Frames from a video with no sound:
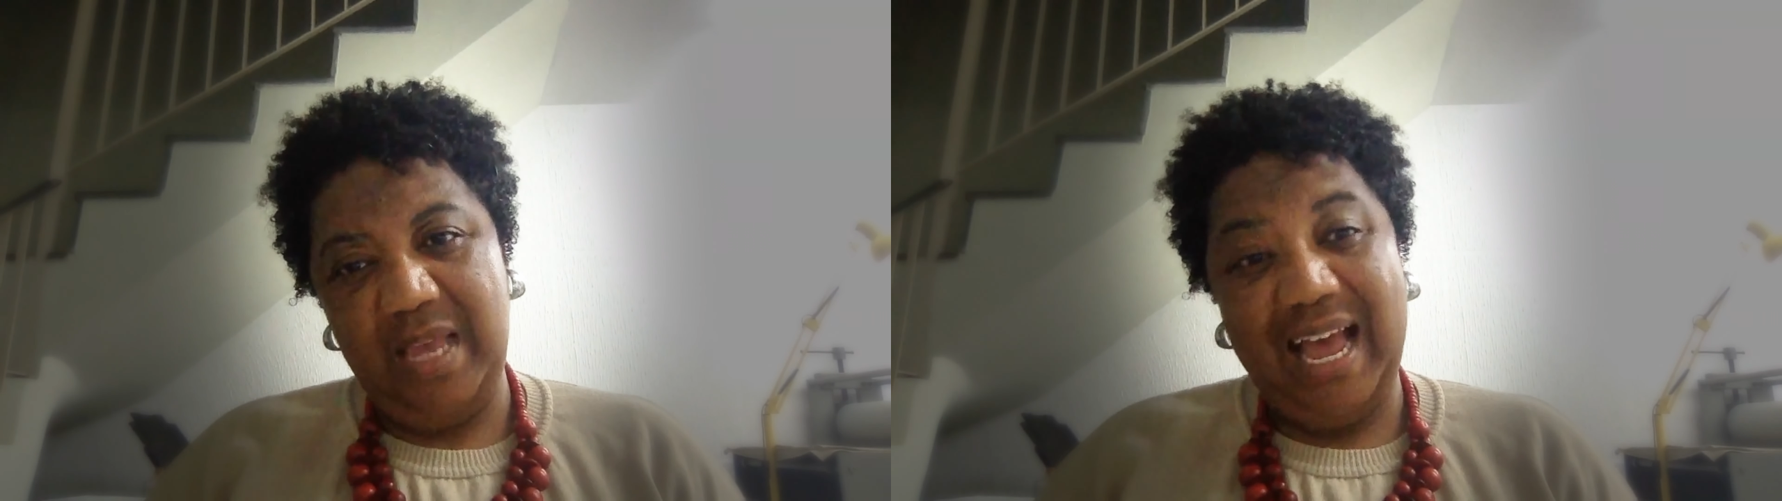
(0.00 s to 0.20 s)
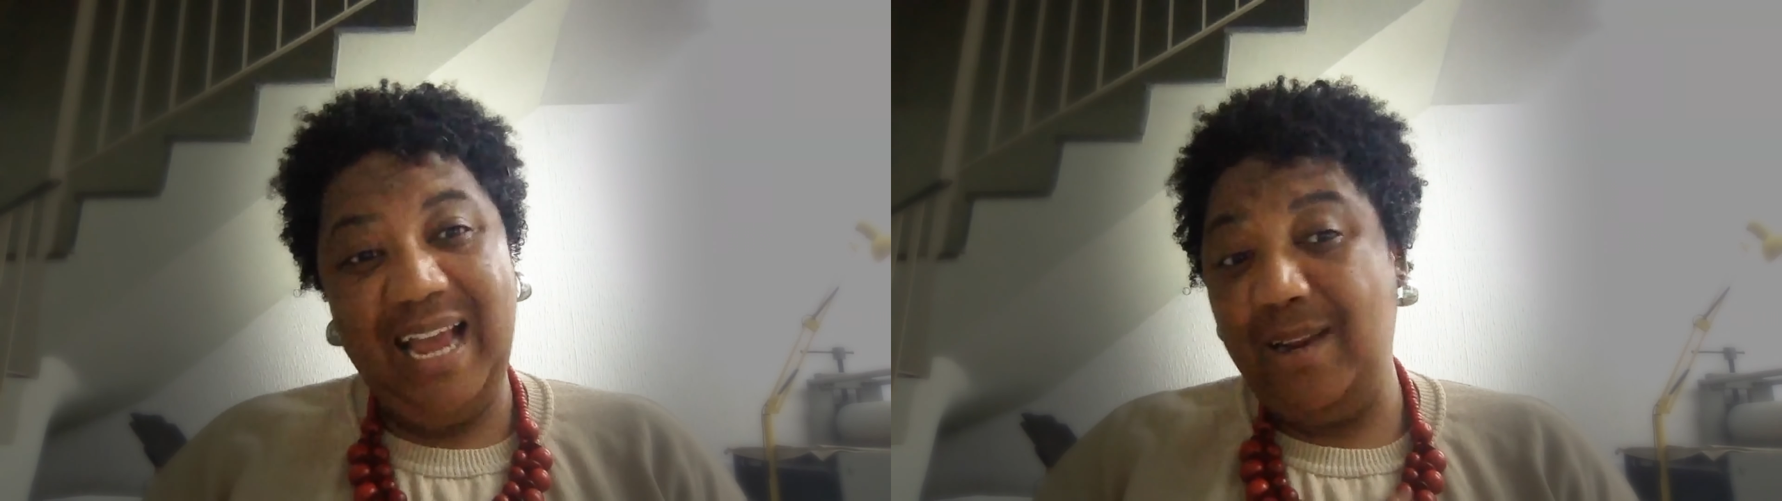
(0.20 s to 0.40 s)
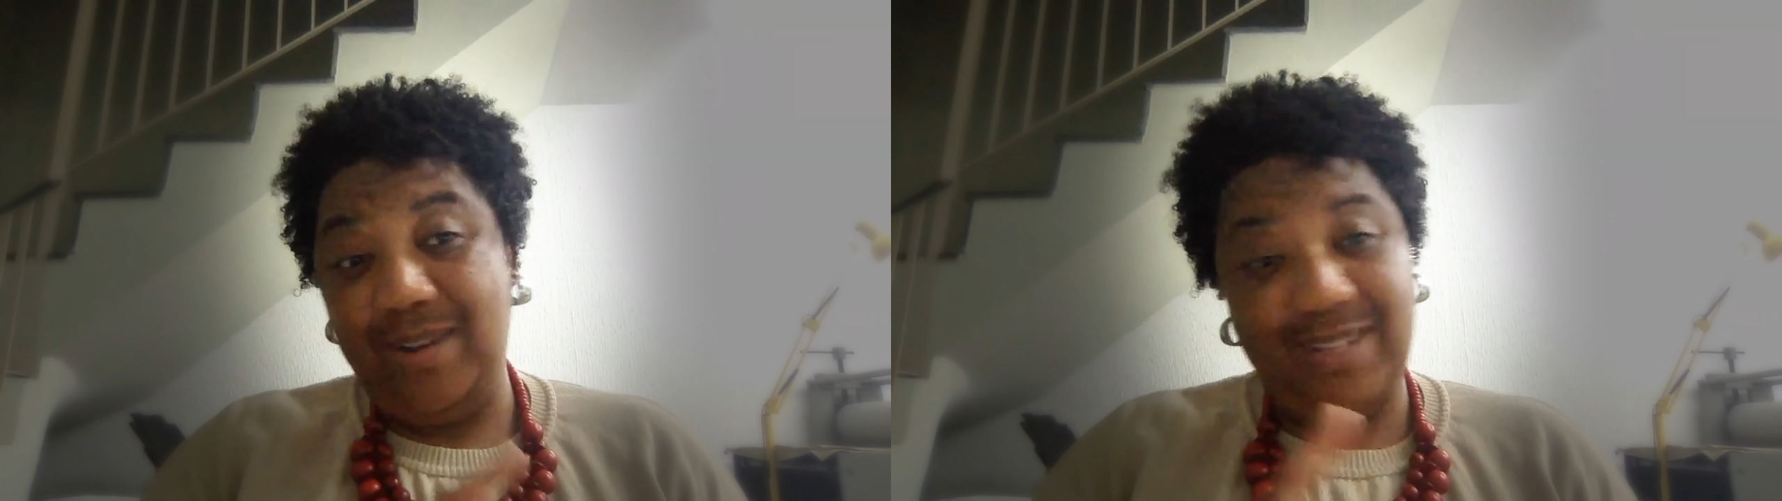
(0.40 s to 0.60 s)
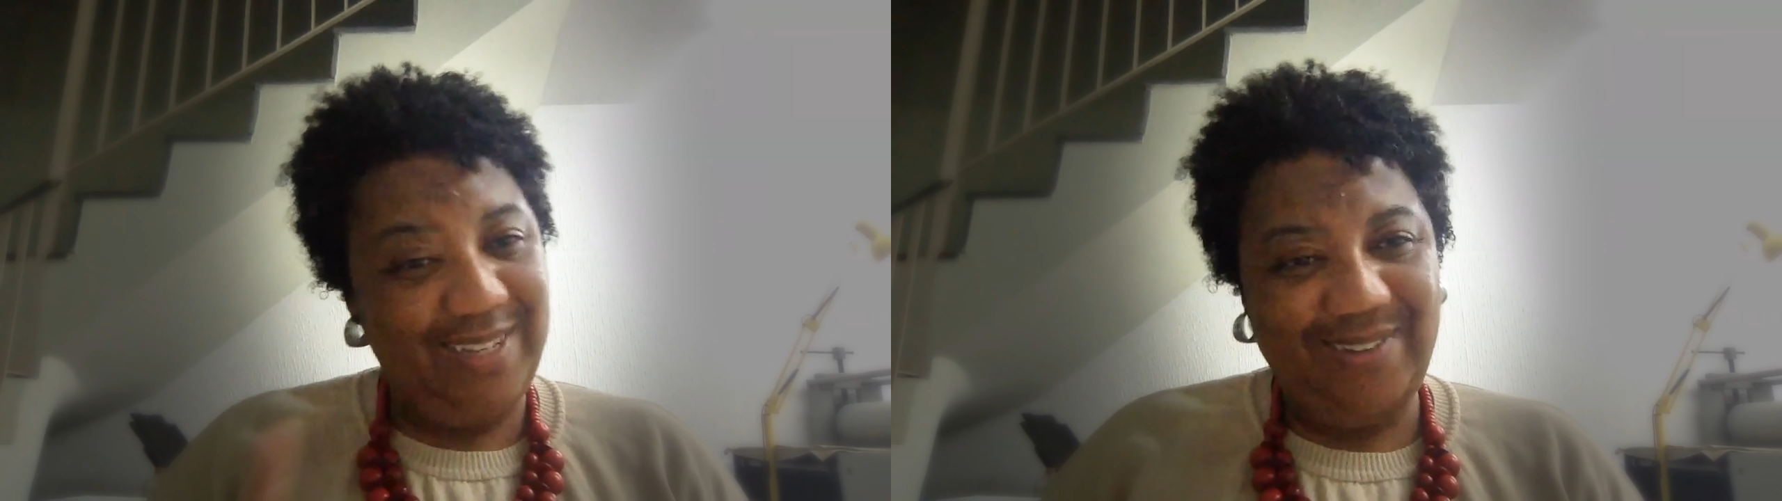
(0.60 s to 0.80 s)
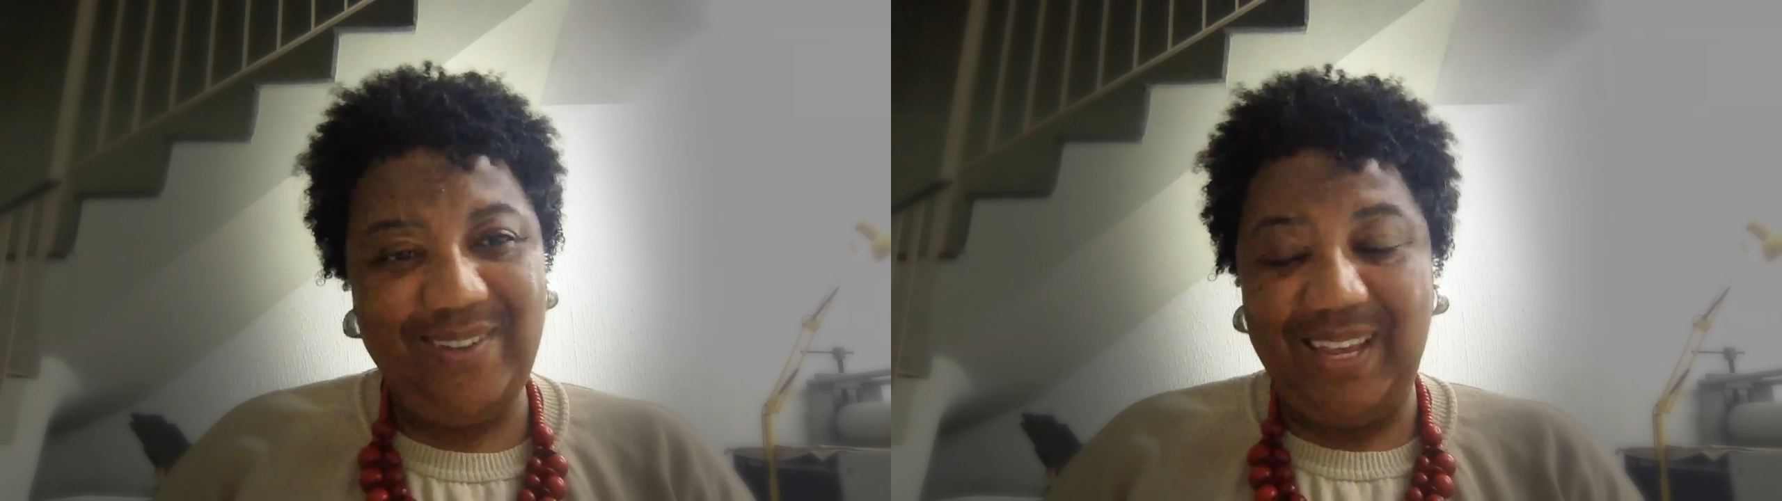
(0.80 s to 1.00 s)
I am not
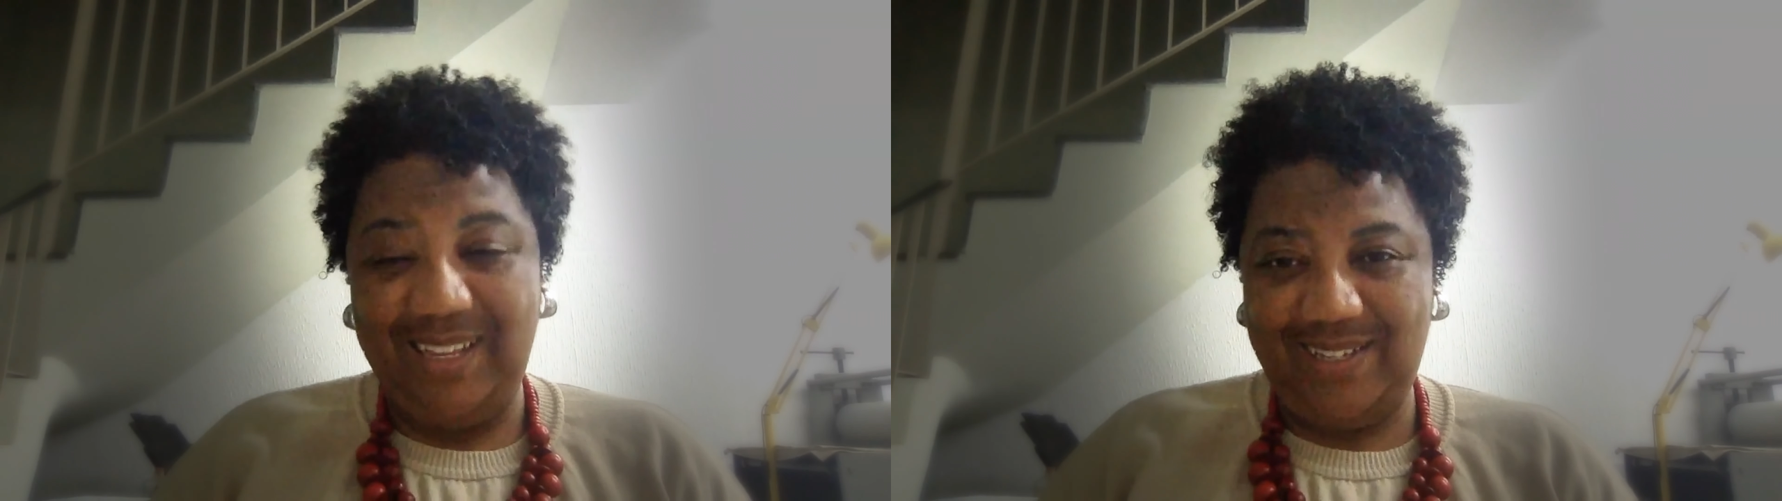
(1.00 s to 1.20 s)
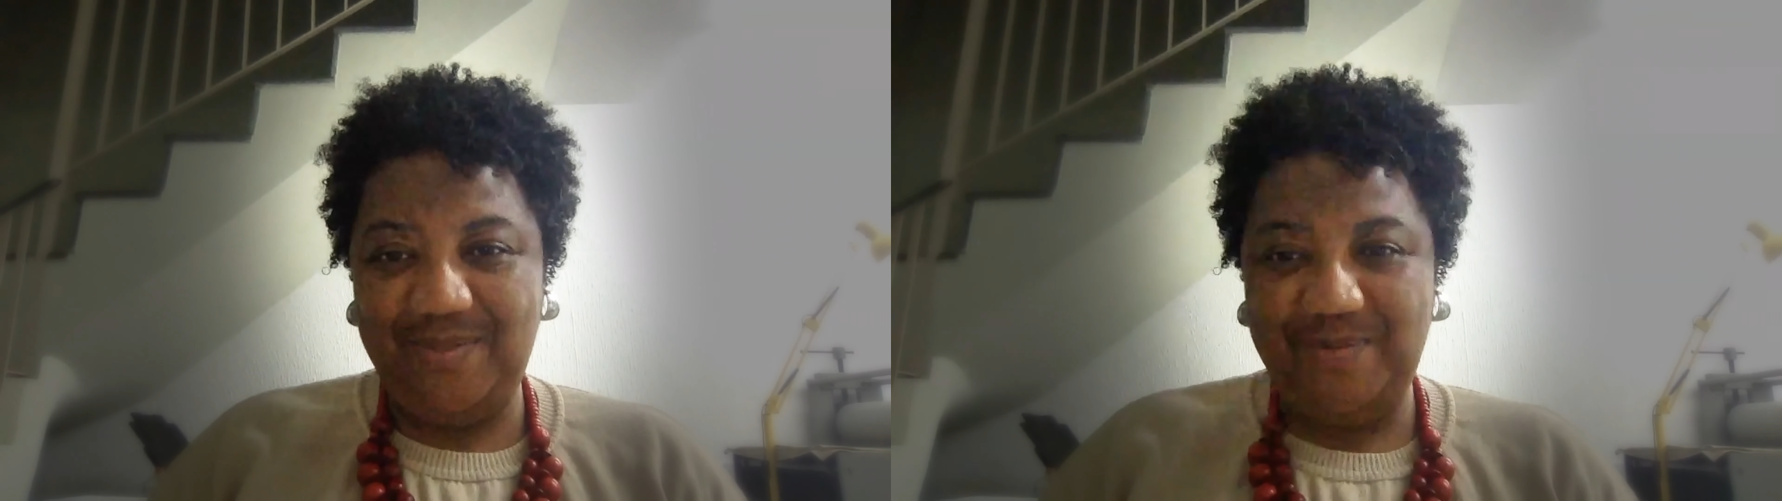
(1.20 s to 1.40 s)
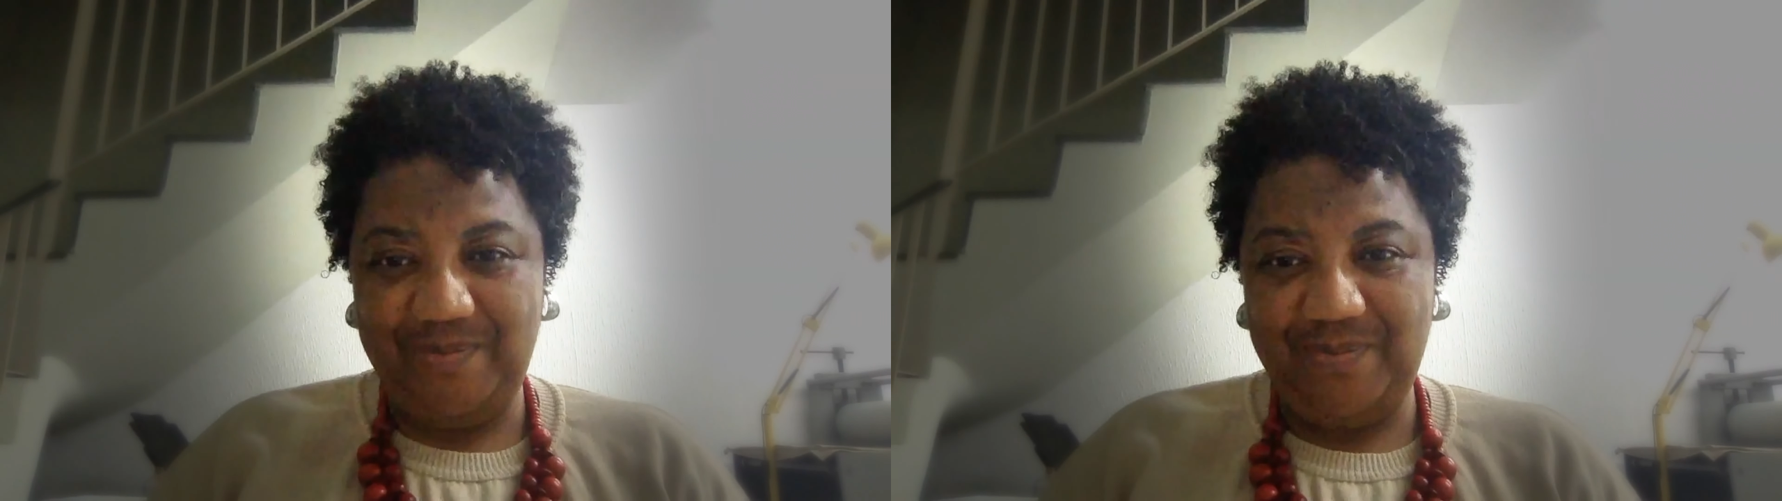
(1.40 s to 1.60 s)
these things.